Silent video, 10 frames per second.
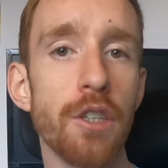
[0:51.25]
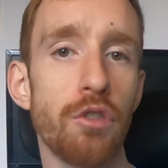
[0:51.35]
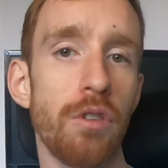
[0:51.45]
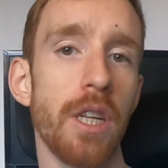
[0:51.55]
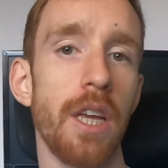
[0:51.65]
is
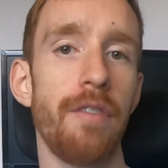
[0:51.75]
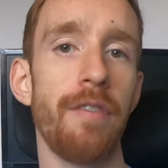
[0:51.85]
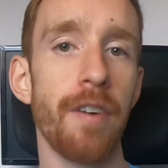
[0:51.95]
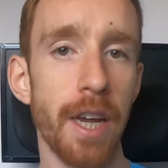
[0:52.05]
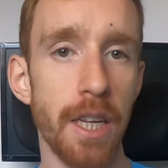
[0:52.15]
really
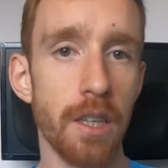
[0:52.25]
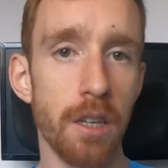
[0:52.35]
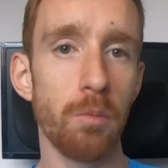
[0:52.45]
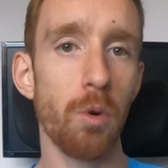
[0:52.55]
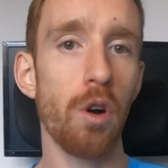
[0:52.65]

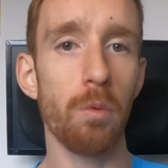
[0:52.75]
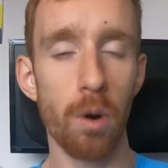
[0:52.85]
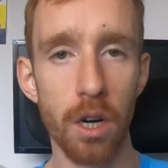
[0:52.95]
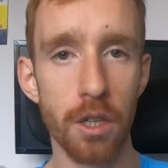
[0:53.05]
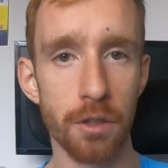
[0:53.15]
finding what
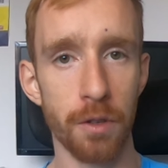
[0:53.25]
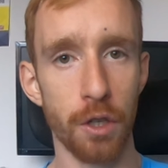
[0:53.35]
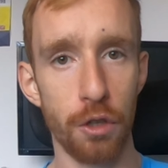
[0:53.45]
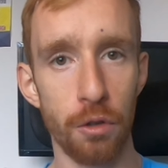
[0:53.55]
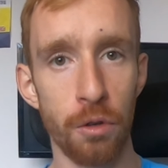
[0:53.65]
works for
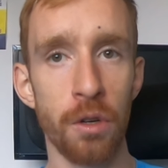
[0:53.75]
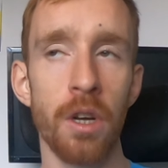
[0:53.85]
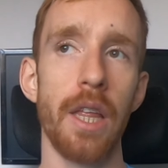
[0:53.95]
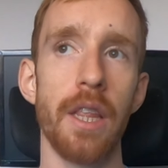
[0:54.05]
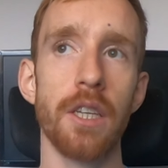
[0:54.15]
you.
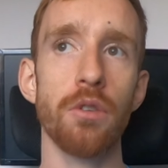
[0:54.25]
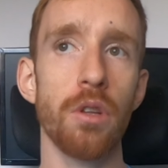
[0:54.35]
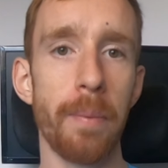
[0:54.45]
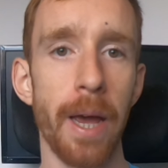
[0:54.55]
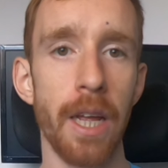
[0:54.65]
And this will
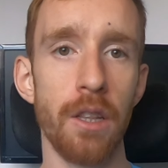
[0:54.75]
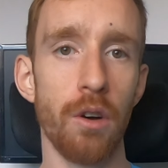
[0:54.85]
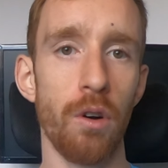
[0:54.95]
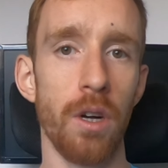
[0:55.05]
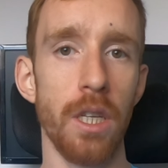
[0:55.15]
depend
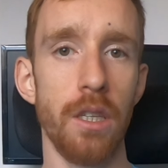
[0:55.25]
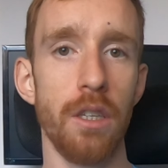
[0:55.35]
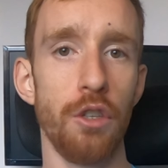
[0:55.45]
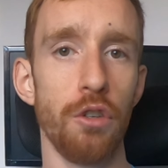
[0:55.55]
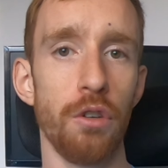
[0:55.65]
on
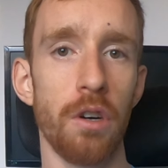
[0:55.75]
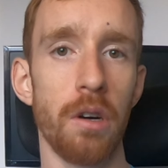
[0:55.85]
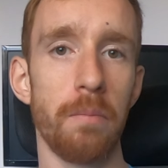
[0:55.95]
your